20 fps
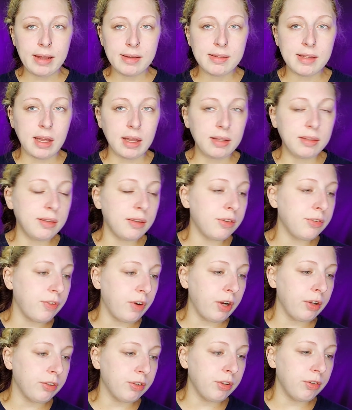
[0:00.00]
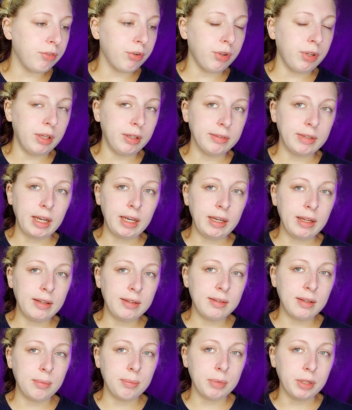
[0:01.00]
sense as far as controlling
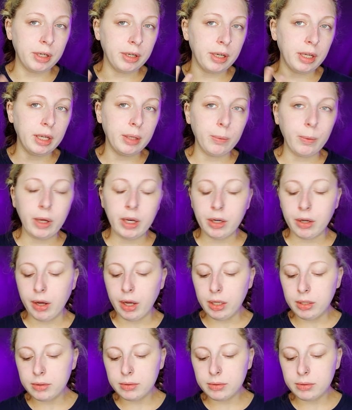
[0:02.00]
redness and blurring and whatnot.